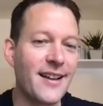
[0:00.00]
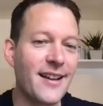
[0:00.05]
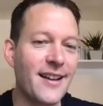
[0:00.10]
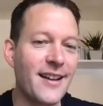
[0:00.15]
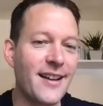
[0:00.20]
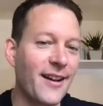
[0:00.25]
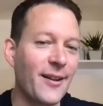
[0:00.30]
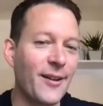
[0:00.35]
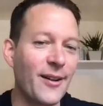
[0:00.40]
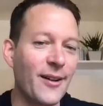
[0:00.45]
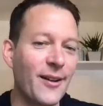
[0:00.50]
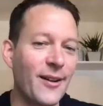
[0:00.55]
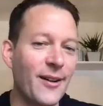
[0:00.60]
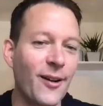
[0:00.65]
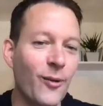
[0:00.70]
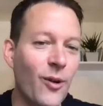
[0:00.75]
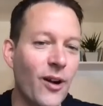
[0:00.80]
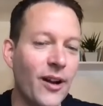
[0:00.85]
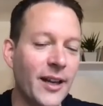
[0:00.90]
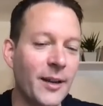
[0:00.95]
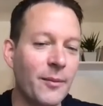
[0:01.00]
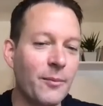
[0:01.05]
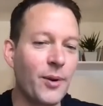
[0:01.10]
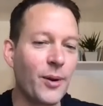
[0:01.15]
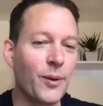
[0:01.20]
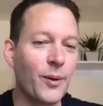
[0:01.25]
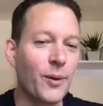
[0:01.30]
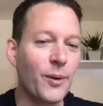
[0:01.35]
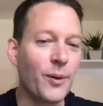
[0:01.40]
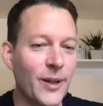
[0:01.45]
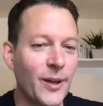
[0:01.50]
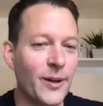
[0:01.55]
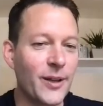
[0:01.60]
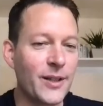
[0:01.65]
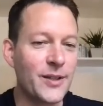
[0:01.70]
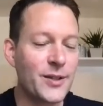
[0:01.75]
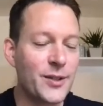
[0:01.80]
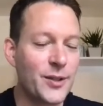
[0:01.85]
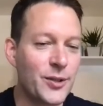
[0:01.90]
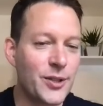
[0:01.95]
are wanting Barolo and
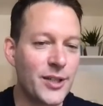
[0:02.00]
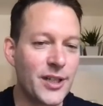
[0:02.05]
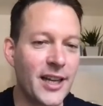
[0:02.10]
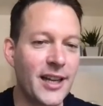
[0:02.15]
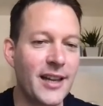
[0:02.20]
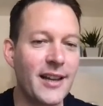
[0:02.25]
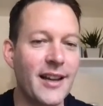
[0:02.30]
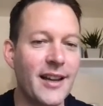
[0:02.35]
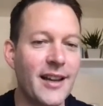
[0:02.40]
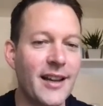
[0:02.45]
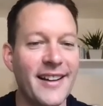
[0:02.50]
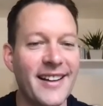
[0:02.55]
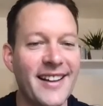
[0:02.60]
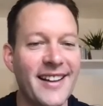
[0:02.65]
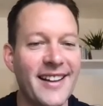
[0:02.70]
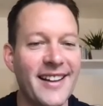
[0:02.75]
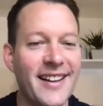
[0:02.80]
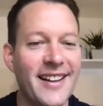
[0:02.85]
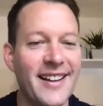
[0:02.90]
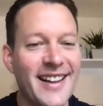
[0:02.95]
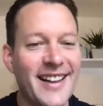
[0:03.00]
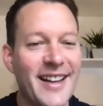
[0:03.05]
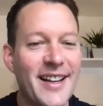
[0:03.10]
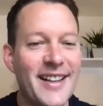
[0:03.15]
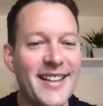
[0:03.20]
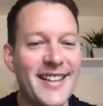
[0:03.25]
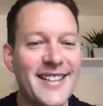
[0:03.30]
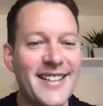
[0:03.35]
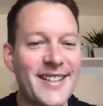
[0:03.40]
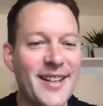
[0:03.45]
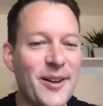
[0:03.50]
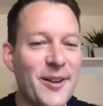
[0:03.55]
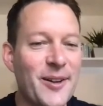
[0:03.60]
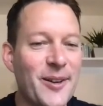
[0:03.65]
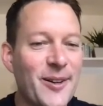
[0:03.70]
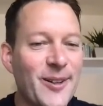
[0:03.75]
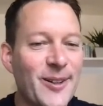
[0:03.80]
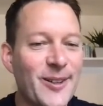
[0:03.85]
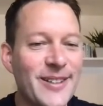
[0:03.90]
sushi. So